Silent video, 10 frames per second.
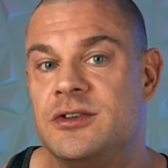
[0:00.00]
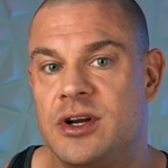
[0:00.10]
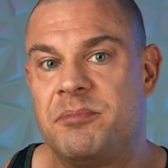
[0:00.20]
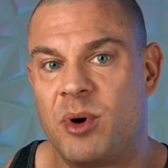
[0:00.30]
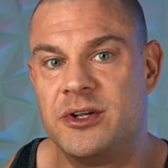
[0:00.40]
to
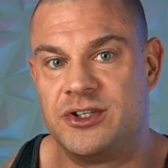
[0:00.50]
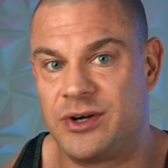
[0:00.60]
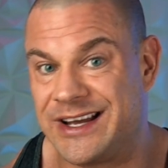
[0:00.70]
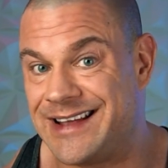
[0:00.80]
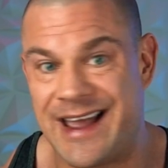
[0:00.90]
the point you
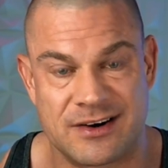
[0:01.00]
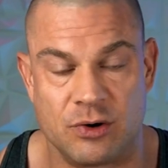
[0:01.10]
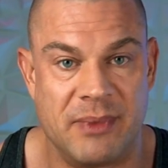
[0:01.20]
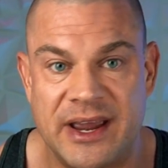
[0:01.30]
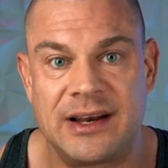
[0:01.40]
get
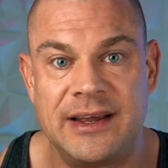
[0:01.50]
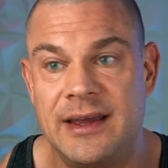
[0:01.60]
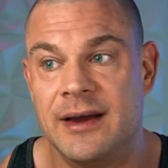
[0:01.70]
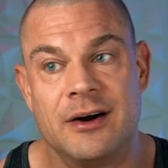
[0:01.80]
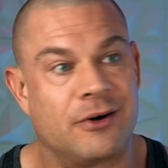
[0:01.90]
acromegaly,